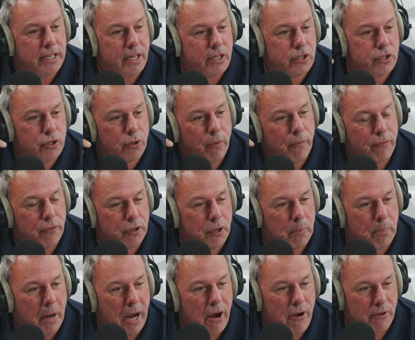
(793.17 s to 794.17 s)
got to get two for
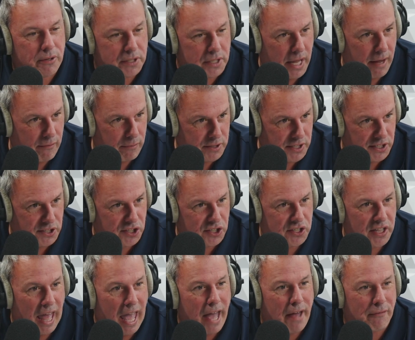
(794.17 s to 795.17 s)
your parents and have it say
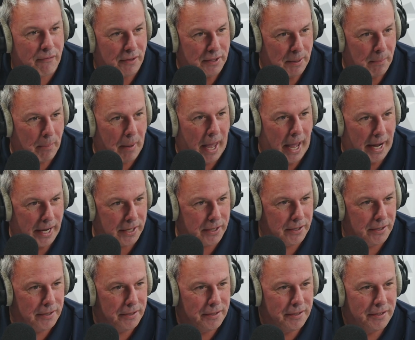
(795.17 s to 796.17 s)
staff on the
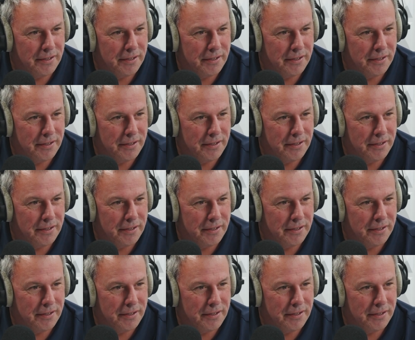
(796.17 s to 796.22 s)
back.